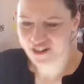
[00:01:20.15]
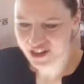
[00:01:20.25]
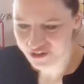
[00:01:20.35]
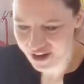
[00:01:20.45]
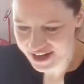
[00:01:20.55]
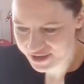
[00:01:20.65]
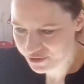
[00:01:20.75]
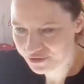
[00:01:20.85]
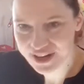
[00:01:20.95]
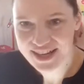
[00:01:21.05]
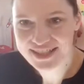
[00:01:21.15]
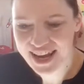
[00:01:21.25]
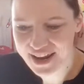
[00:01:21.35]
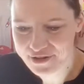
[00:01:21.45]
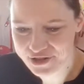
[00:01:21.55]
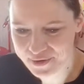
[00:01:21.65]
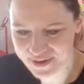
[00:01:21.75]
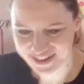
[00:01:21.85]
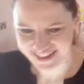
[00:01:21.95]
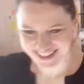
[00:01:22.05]
Are you ready to raise the energy
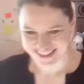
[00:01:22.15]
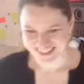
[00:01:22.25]
with us?